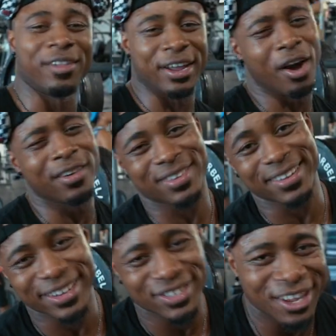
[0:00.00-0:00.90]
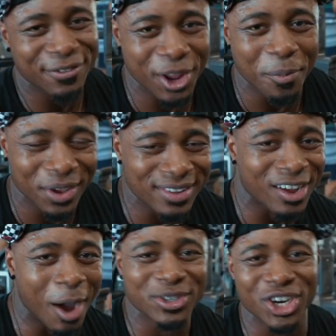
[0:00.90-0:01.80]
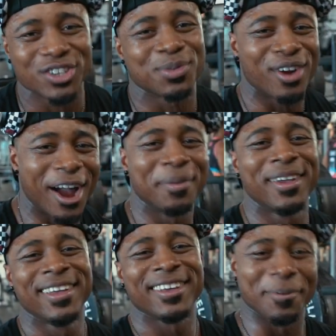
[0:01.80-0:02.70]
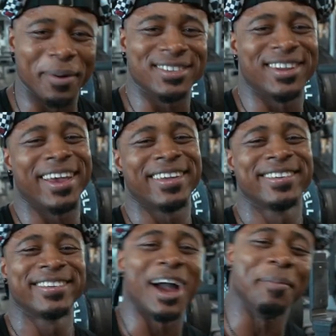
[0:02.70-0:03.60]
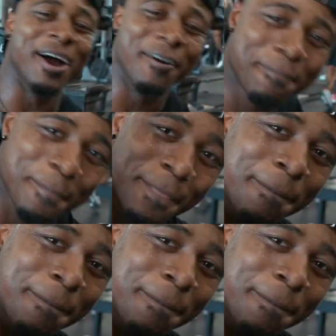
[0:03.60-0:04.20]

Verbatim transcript: Like always, if you guys like today's video, please like, comment, share, and subscribe. Keep right today. I'm out.